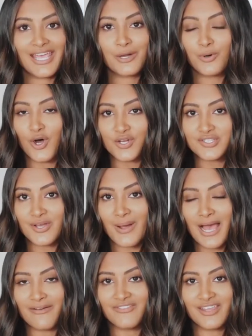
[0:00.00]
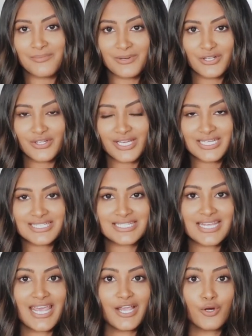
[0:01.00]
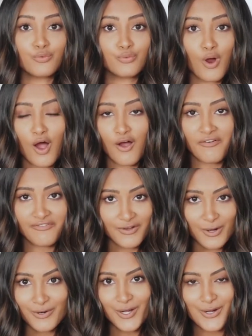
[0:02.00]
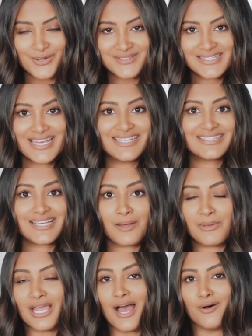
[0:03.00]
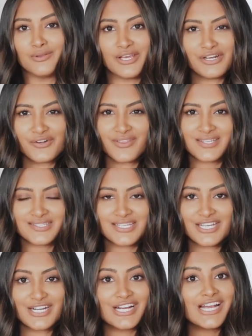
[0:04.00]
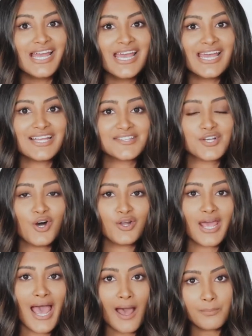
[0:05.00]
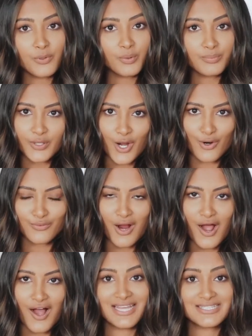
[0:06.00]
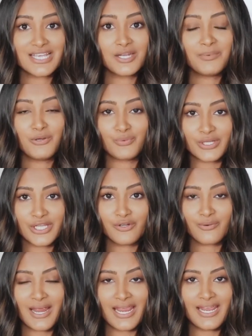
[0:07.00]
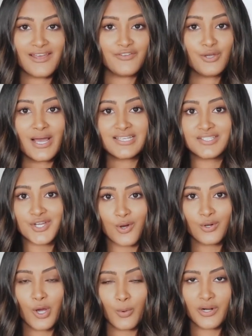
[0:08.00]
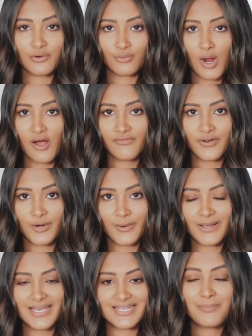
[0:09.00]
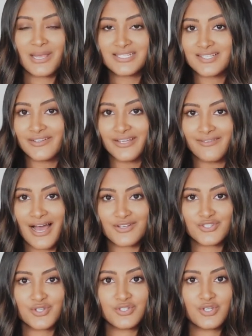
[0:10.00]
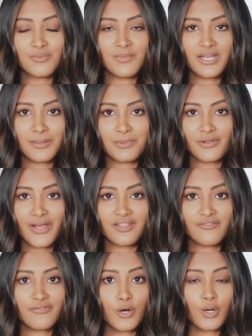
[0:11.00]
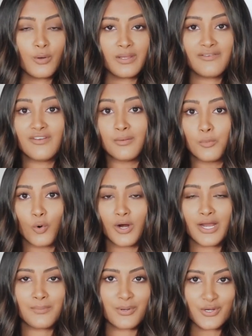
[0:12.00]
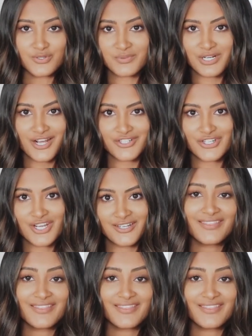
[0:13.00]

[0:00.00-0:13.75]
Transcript: It will also have the ability to take RAW photos. It's coming out later this year. It's called Apple Pro RAW. It's going to be really great. If you guys don't know what a RAW photo is, it basically allows you to manipulate the photo even more in post-production.